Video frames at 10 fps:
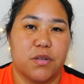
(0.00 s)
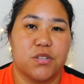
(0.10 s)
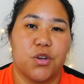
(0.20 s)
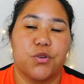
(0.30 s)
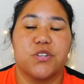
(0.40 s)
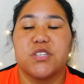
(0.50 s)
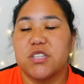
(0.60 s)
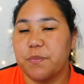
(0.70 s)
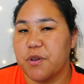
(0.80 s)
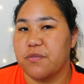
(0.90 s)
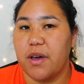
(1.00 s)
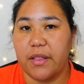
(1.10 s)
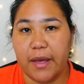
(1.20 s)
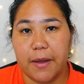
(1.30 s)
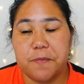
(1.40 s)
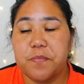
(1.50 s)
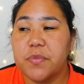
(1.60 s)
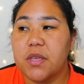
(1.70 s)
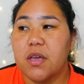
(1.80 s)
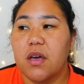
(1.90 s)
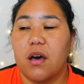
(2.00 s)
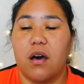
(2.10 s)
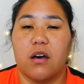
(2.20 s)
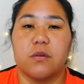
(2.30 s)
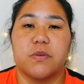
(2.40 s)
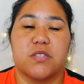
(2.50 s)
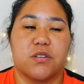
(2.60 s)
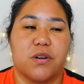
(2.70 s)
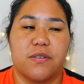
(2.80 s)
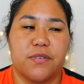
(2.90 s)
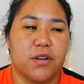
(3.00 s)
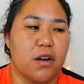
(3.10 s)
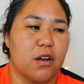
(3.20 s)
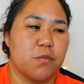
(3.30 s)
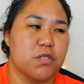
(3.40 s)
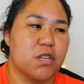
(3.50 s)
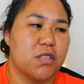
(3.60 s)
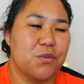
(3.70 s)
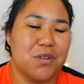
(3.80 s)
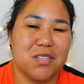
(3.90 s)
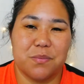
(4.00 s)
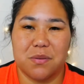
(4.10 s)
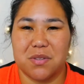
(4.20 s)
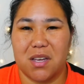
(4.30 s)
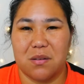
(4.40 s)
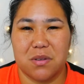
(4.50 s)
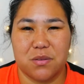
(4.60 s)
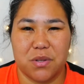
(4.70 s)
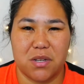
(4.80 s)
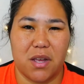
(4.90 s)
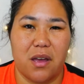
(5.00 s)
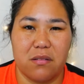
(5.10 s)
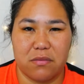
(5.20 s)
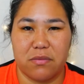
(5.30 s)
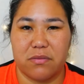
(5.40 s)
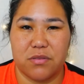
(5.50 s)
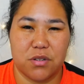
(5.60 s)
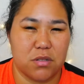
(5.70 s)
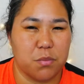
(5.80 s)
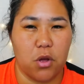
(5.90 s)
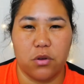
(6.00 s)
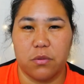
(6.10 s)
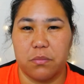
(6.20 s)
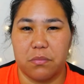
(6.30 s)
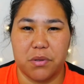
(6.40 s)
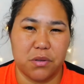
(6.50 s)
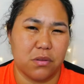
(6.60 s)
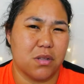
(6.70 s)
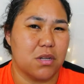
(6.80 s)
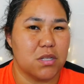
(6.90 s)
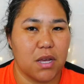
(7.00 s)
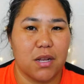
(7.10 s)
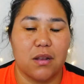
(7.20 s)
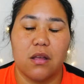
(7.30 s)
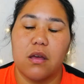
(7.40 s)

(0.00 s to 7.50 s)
So you just tip your valet. And so I forgot how much, I think we tipped him 10 because we didn't have a smaller bill than a 10.